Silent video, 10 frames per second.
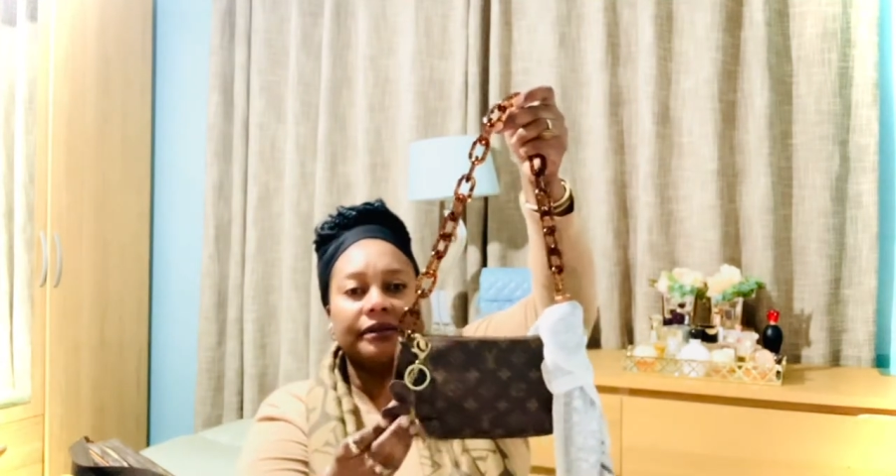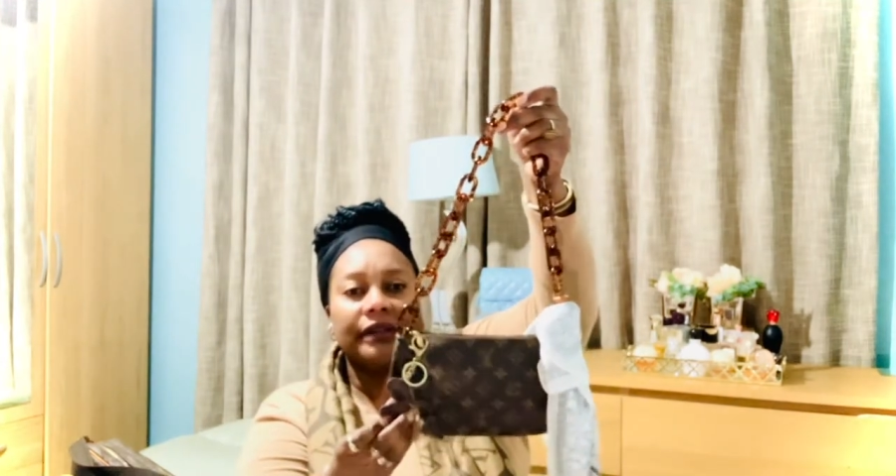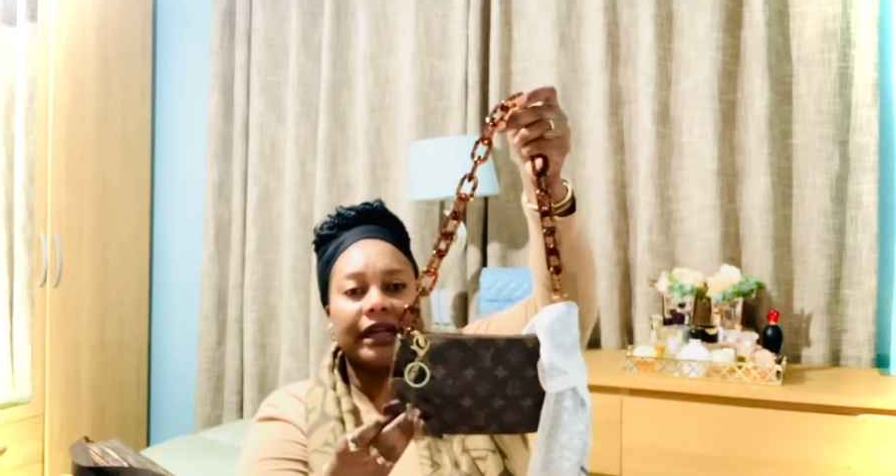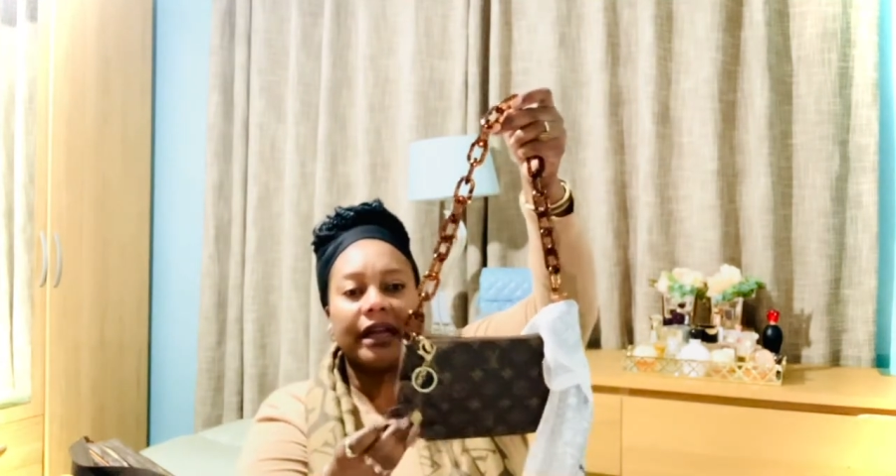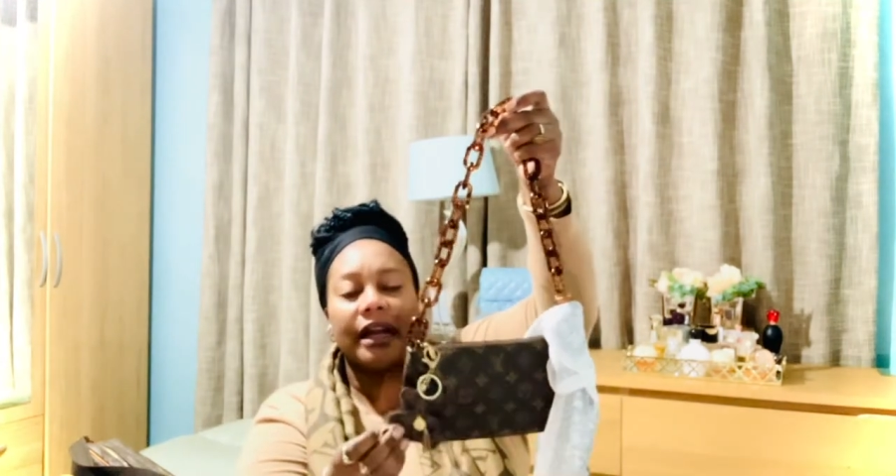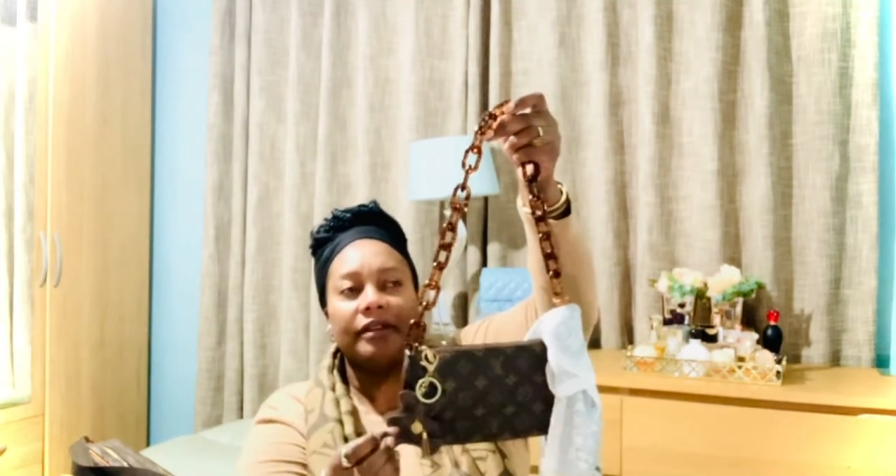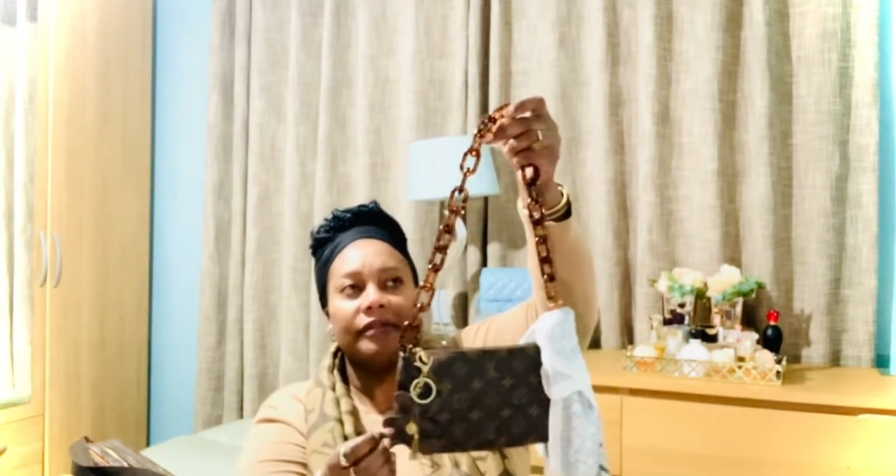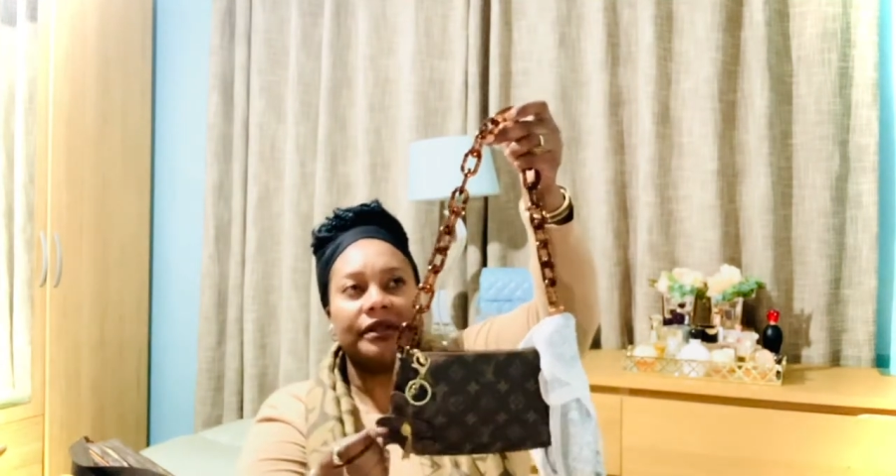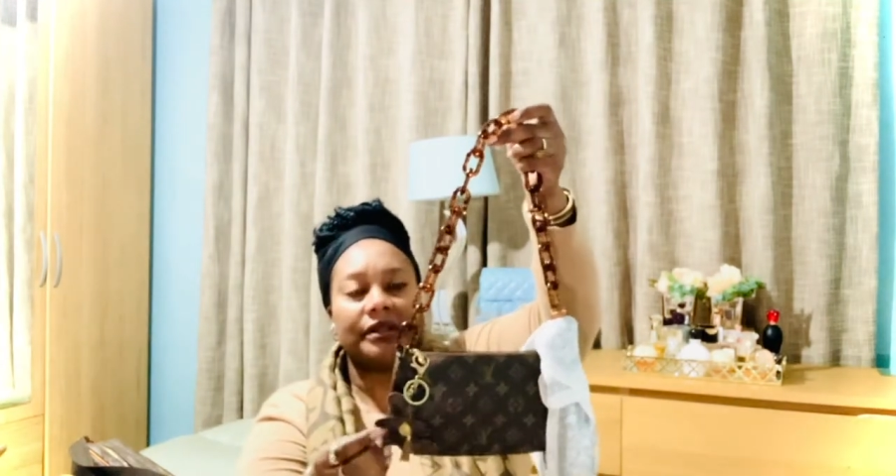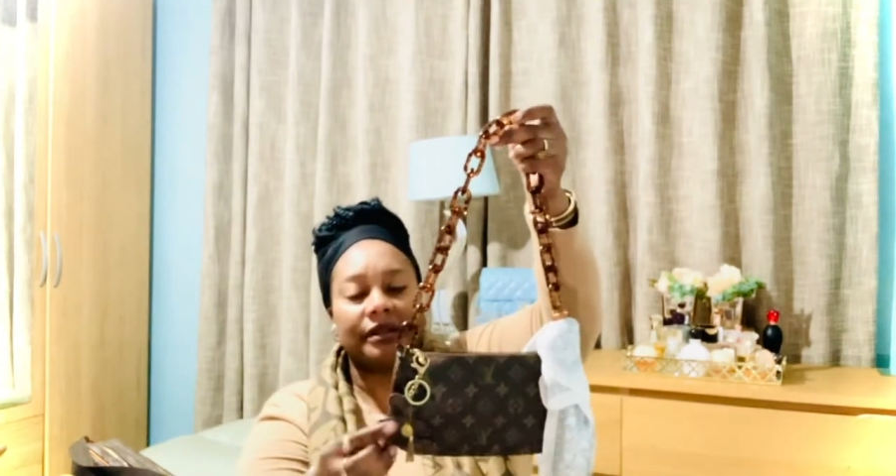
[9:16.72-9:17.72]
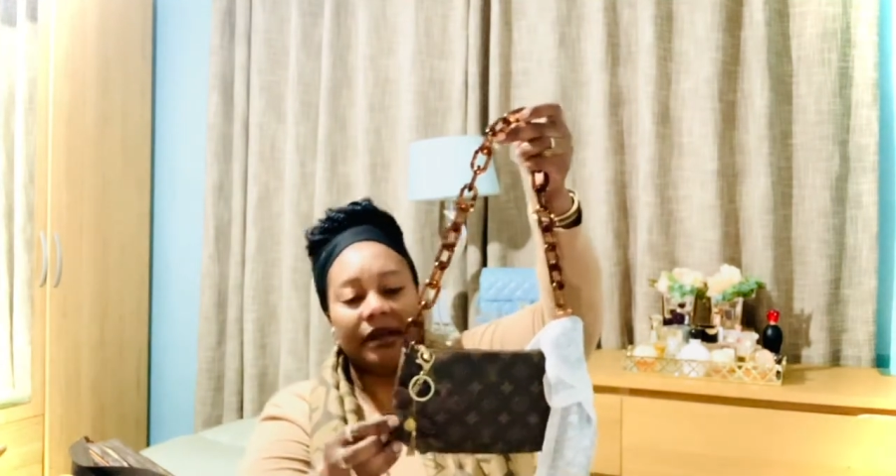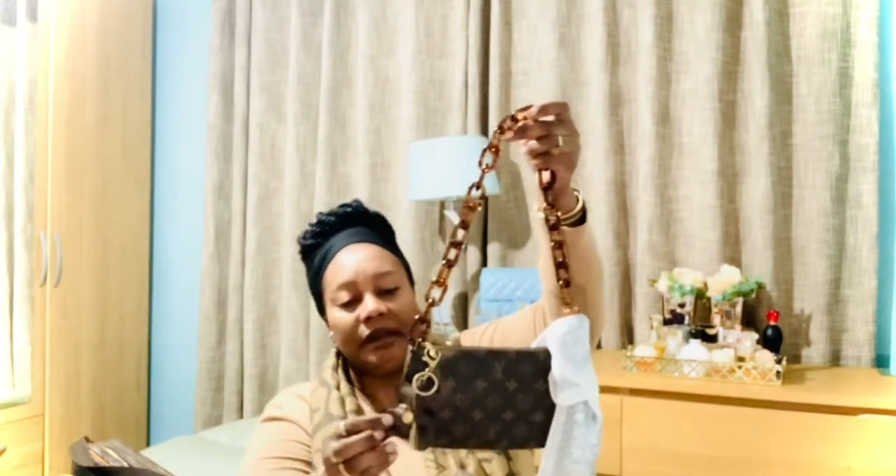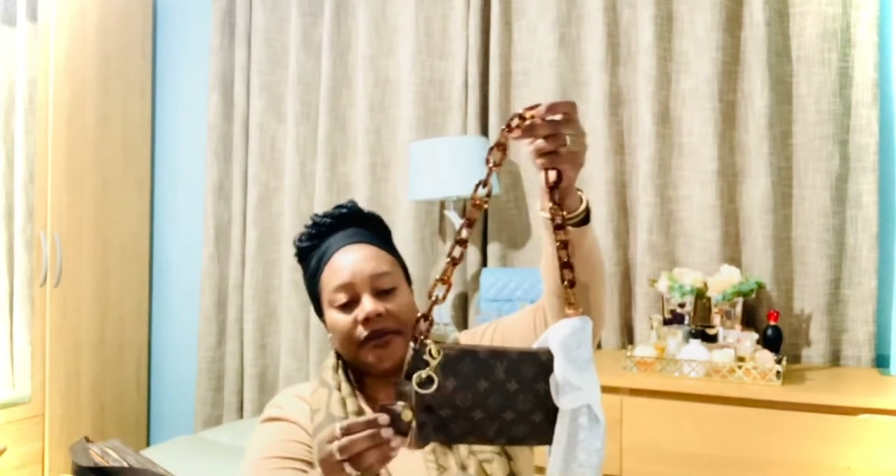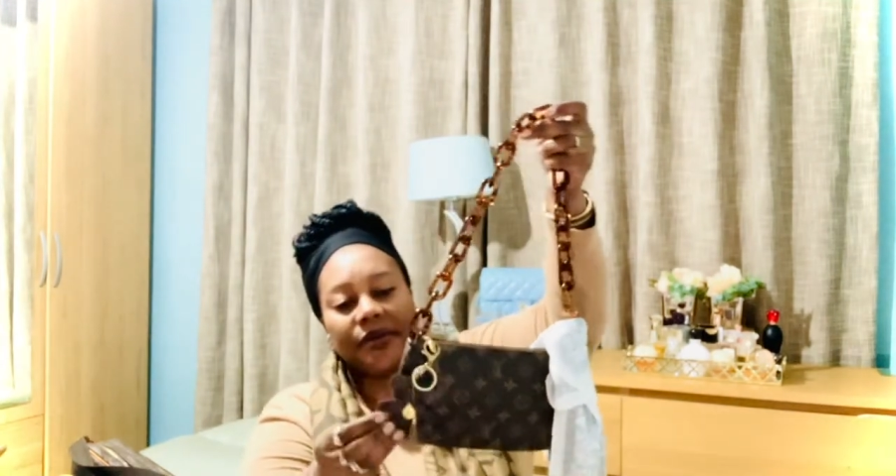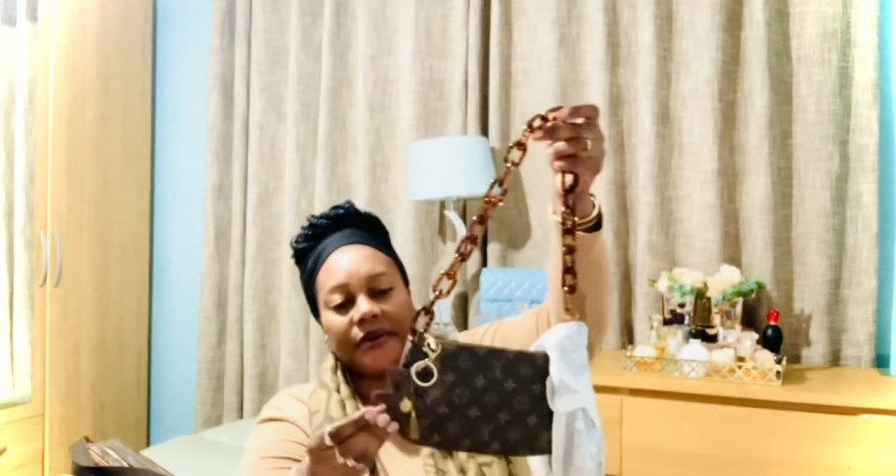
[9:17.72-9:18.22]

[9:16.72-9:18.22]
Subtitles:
like a canvas sort